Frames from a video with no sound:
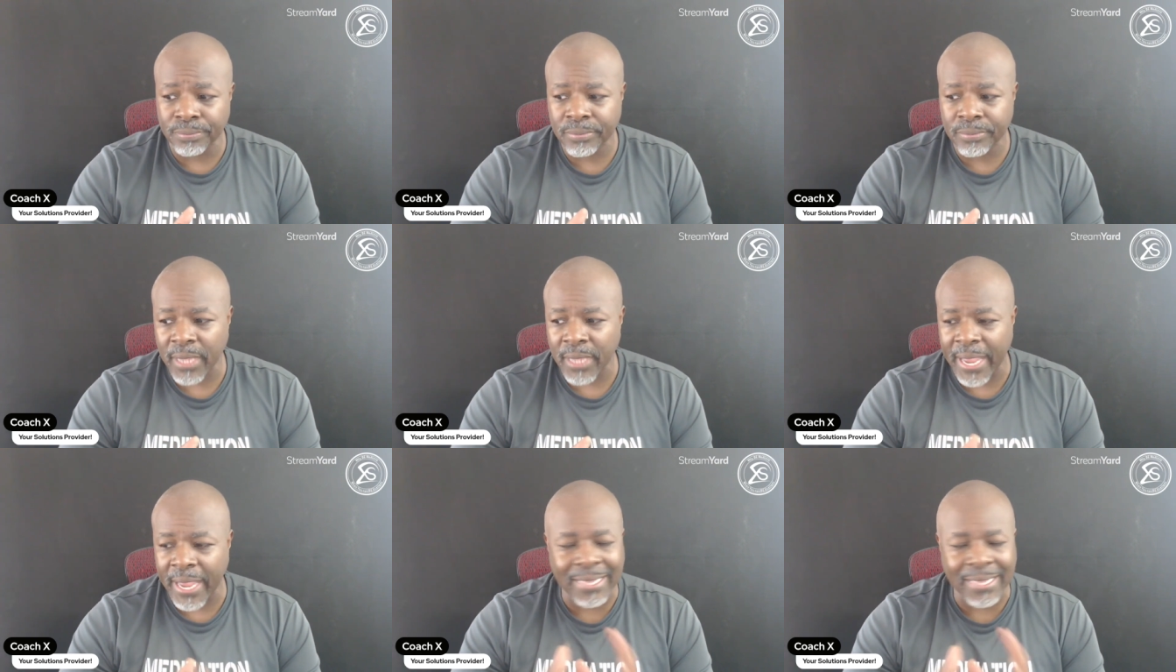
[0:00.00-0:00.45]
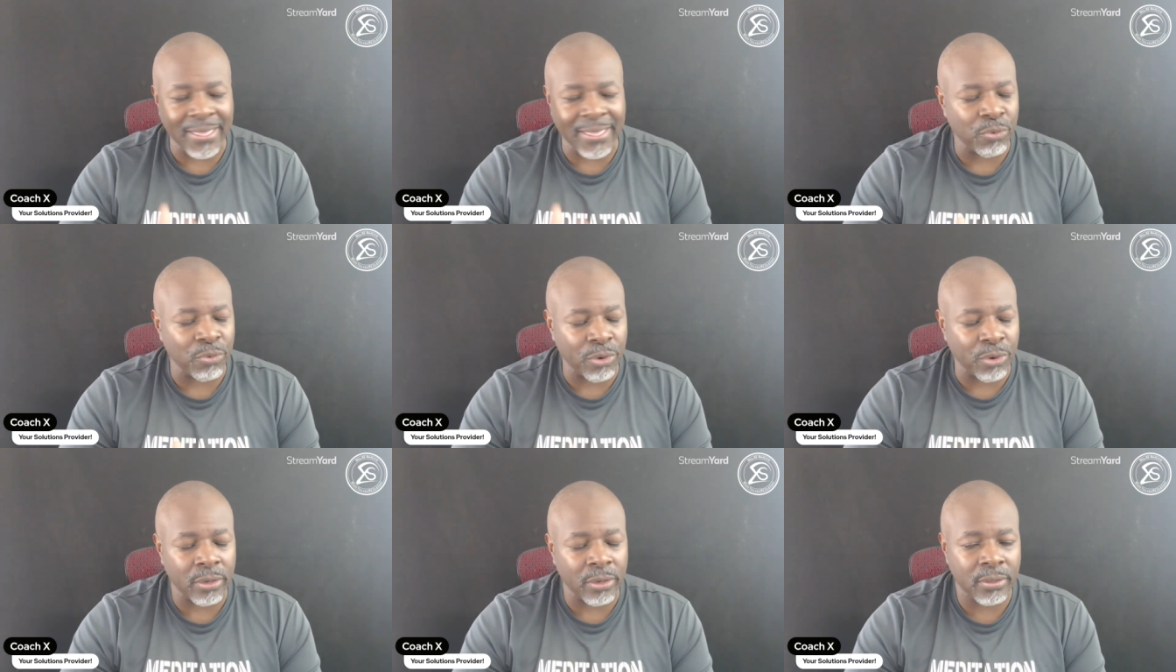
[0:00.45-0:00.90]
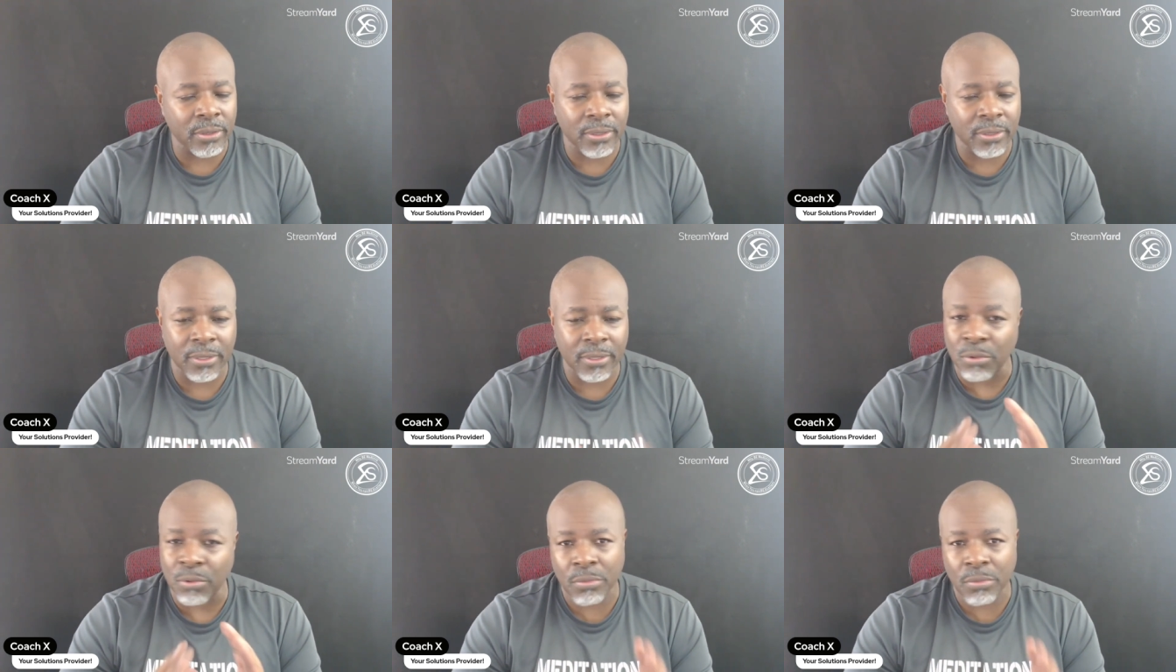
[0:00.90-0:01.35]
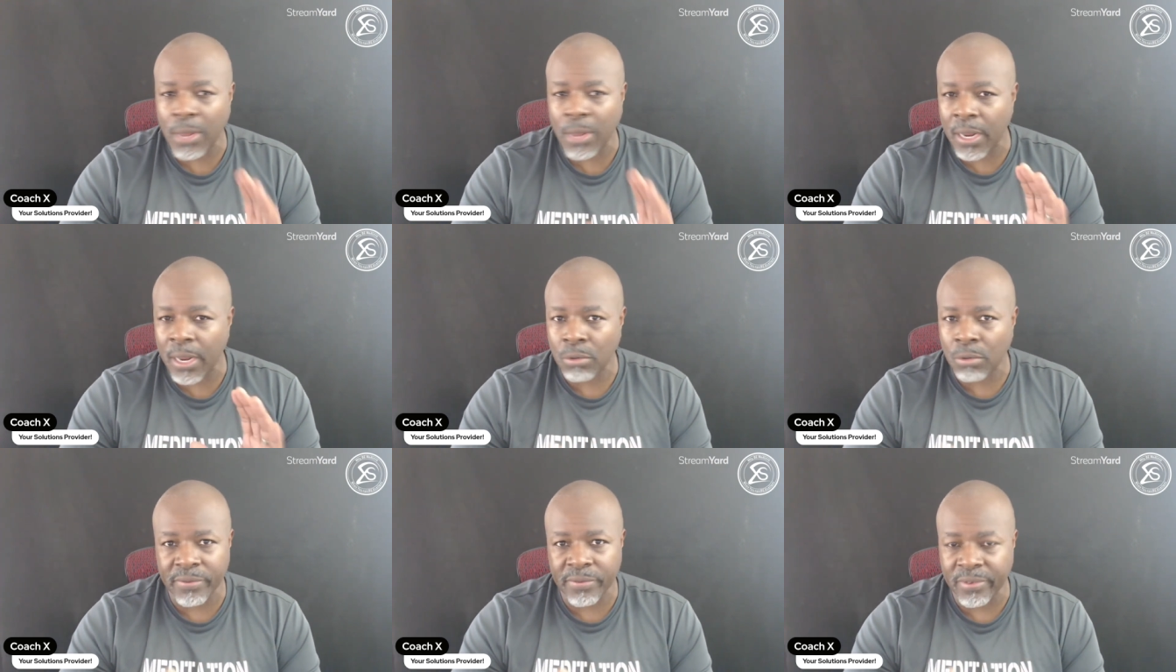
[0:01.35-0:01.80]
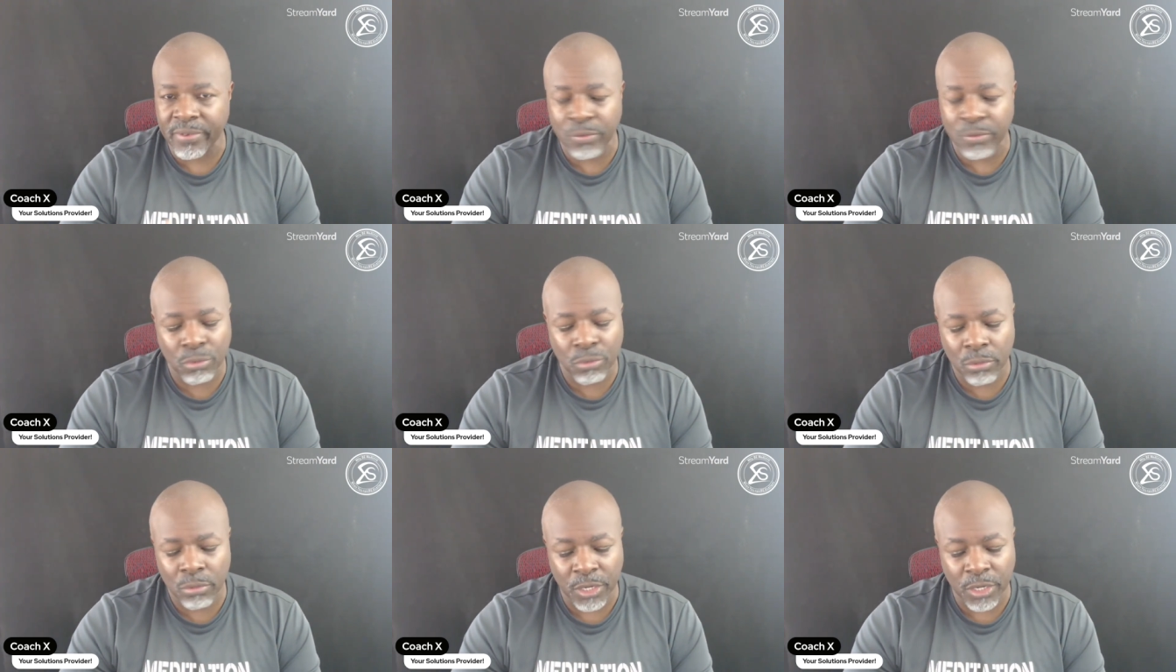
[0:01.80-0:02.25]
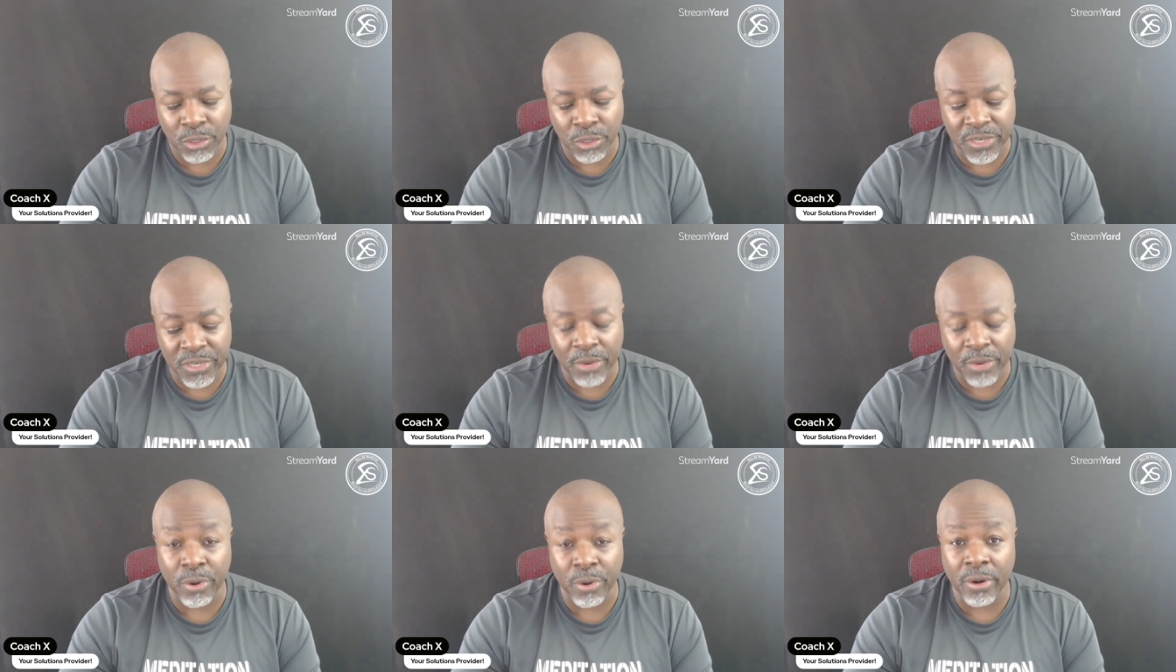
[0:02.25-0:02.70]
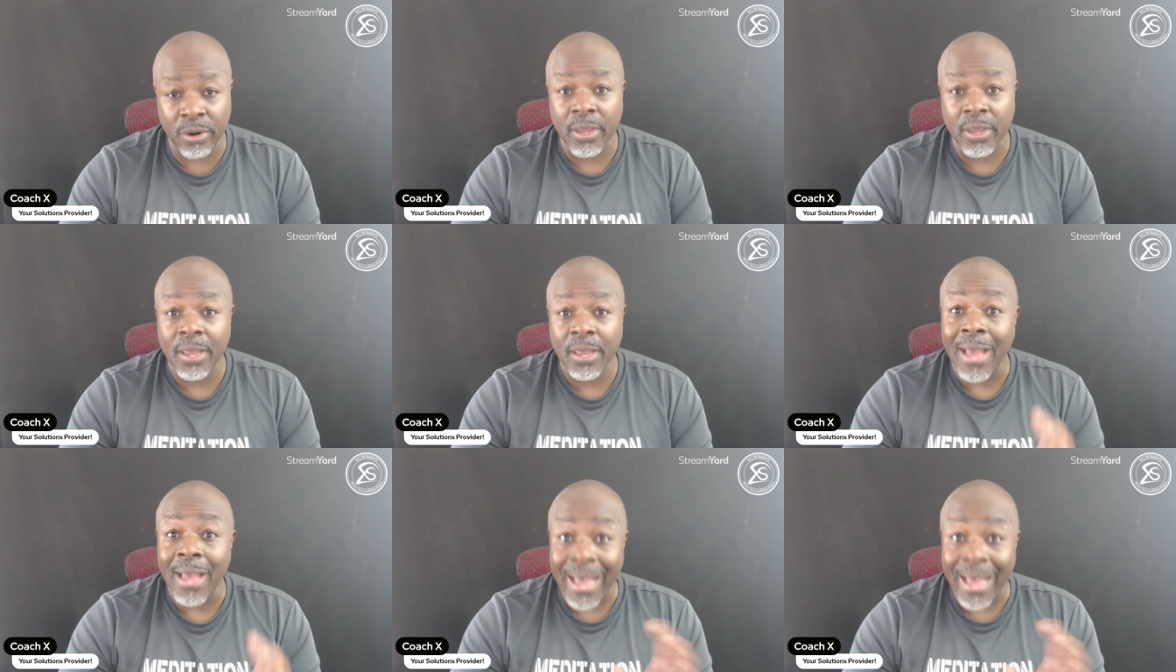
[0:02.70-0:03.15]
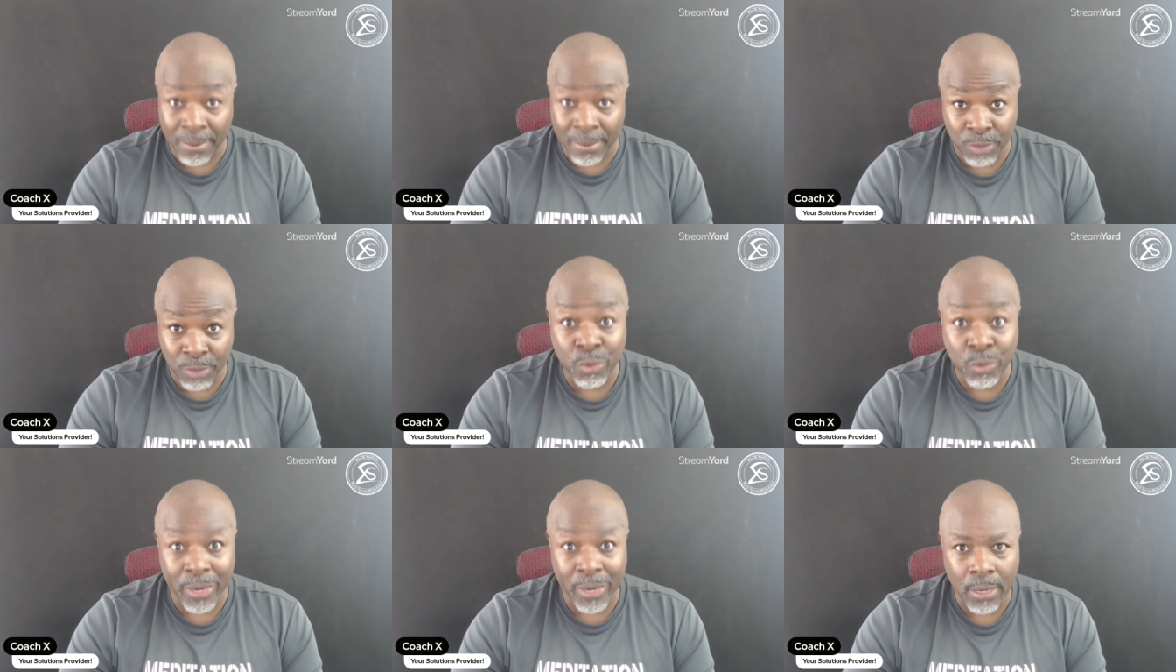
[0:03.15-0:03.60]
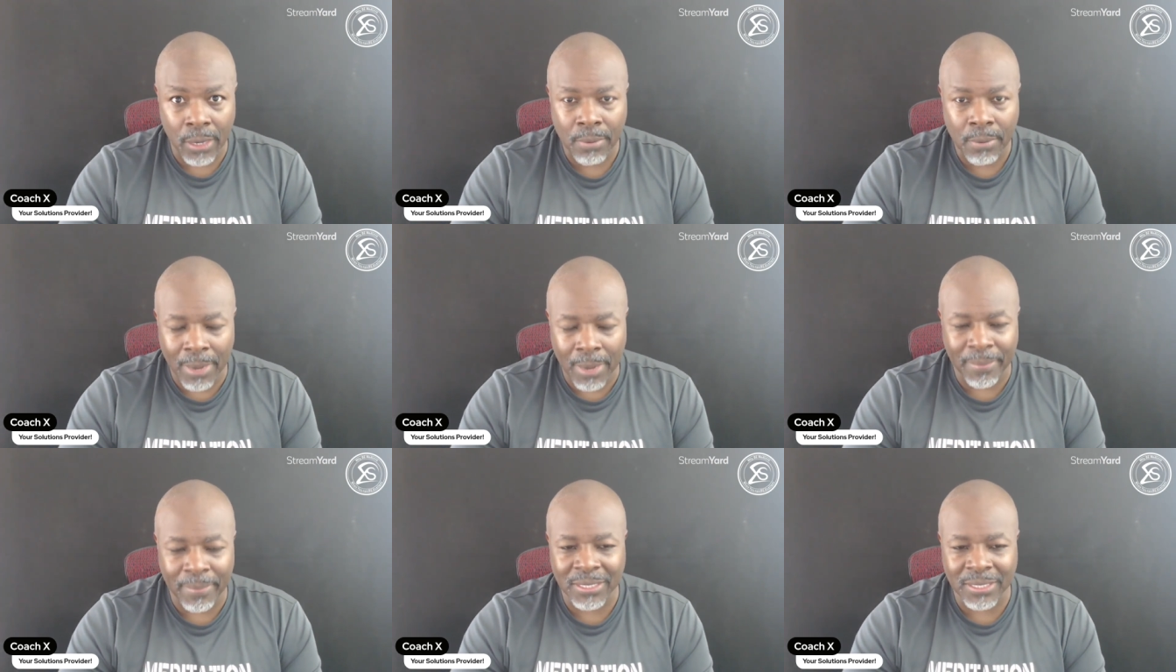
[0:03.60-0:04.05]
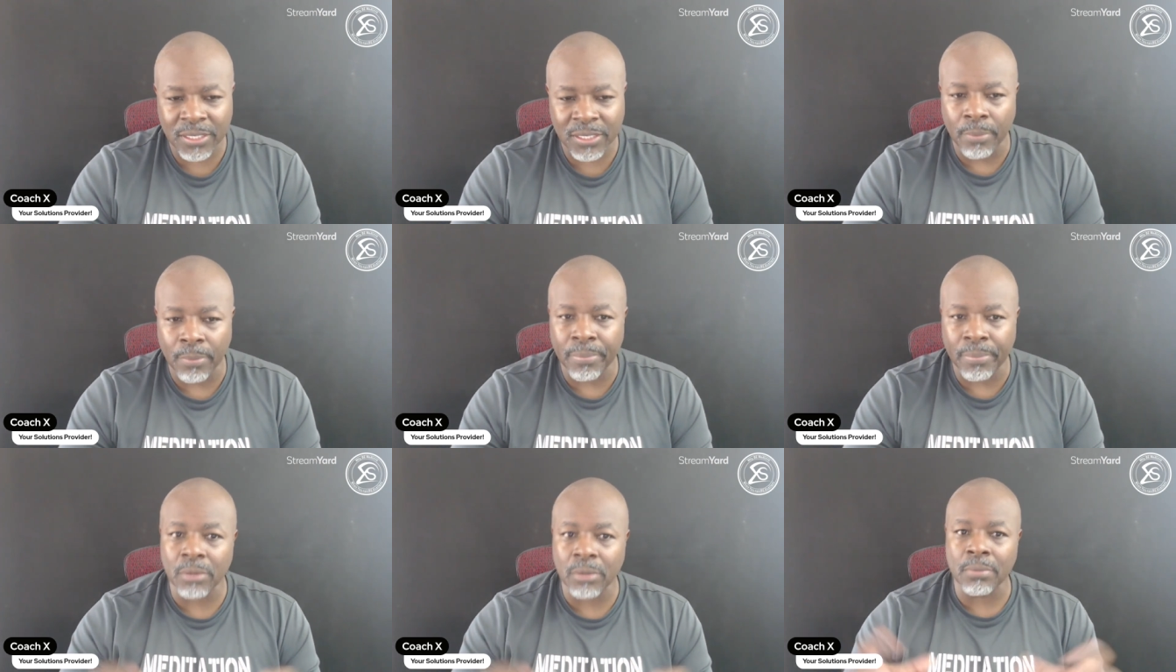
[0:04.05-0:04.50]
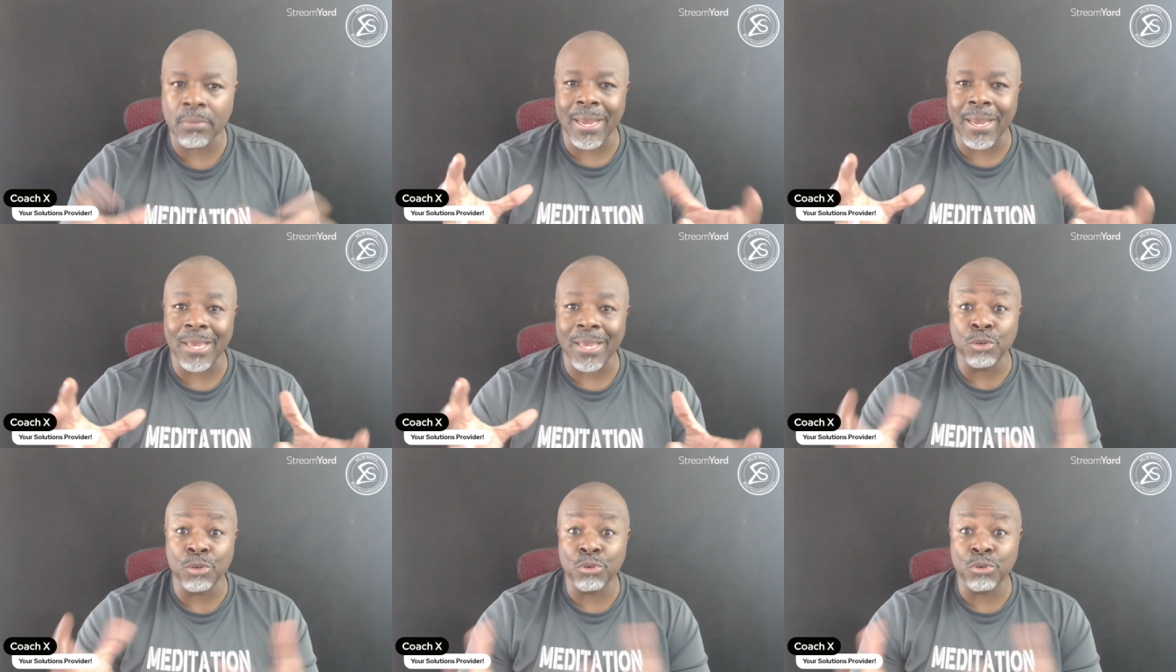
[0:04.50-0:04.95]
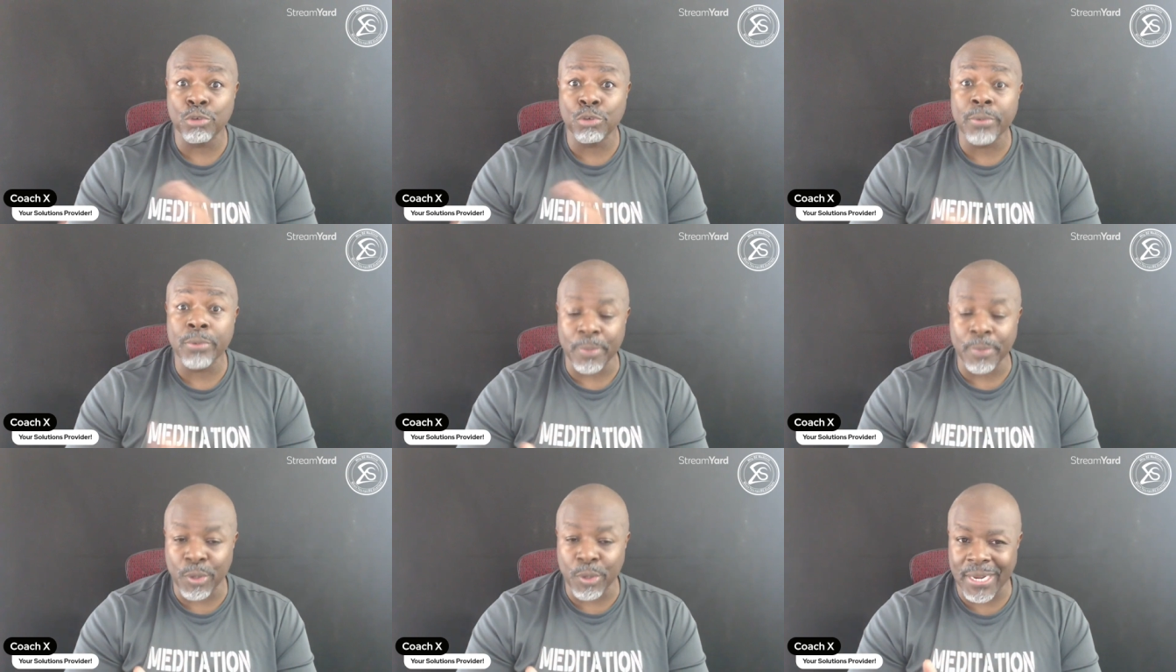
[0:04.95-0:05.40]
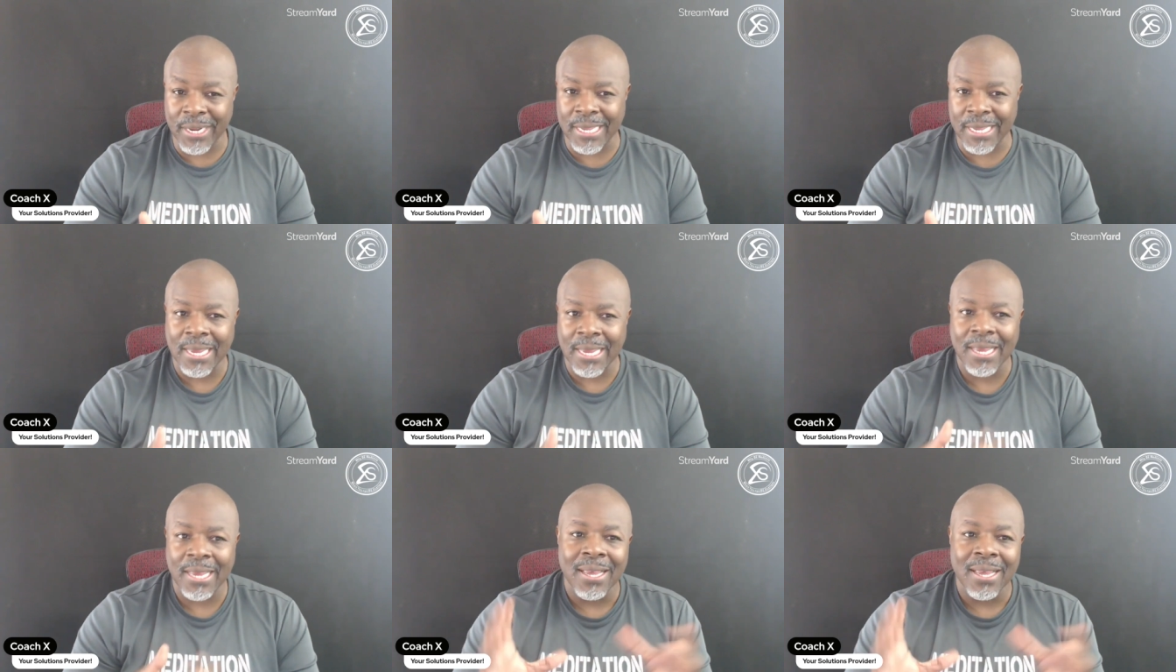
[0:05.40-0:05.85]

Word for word: I hate that word. Don't I don't even want to use that word. I am doing my best to build my YouTube community.